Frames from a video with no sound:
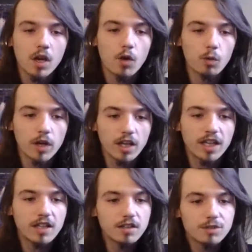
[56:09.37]
when
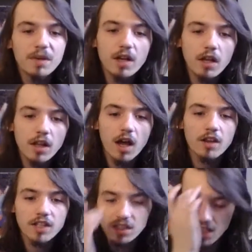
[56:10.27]
he's been on
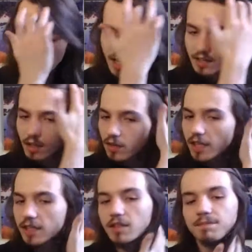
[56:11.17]
he's not like on
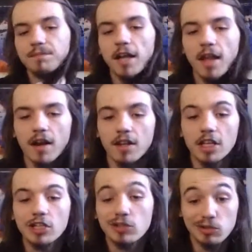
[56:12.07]
like a lot of the
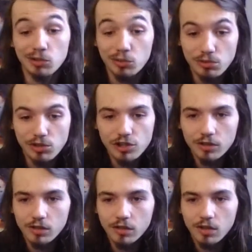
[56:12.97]
huge,
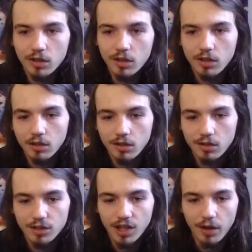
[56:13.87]

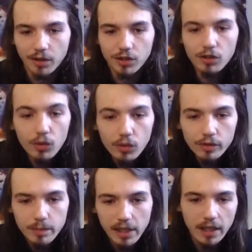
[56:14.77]
you know,
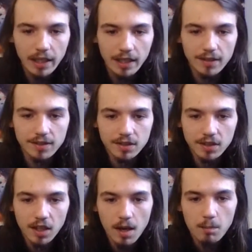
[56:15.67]
huge big hits,
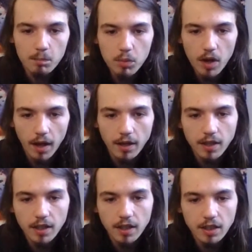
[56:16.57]
but
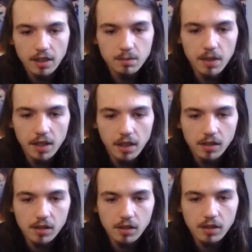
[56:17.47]

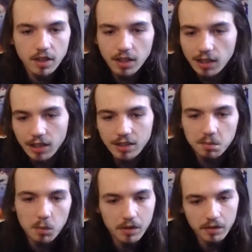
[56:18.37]
it's
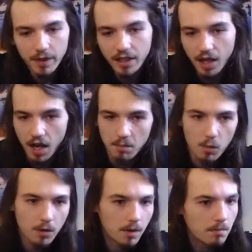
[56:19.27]
more of like a
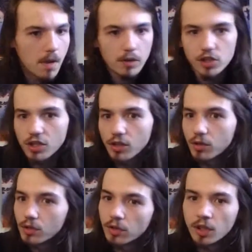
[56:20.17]
more
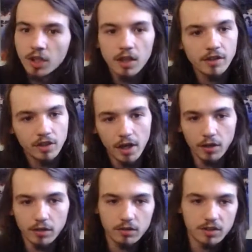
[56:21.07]
emotional, you
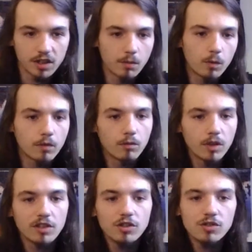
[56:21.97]
know,
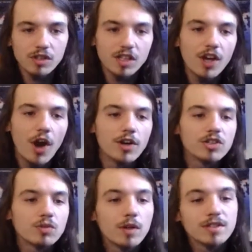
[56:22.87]
when usually the
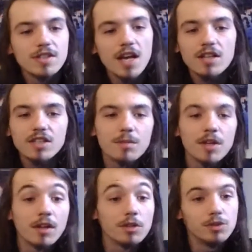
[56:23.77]
artist wants to take something
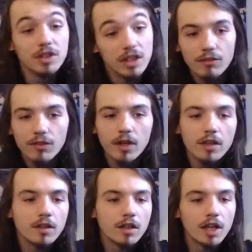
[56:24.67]
a little different
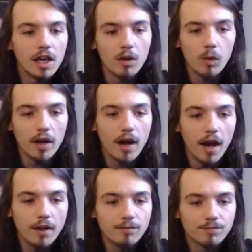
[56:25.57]
and
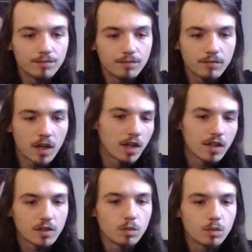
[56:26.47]
whatnot.
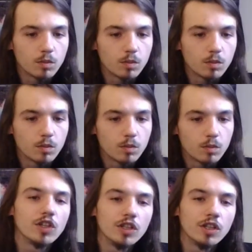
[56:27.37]
That's what
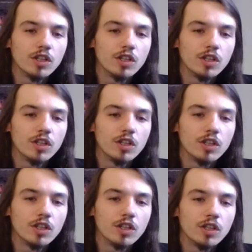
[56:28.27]
he's
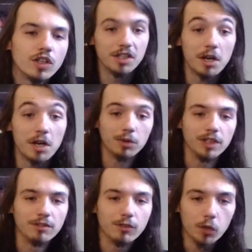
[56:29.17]
usually, you know, called
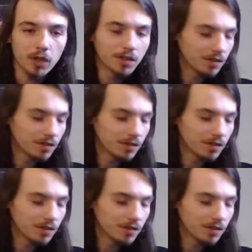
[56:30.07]
in for.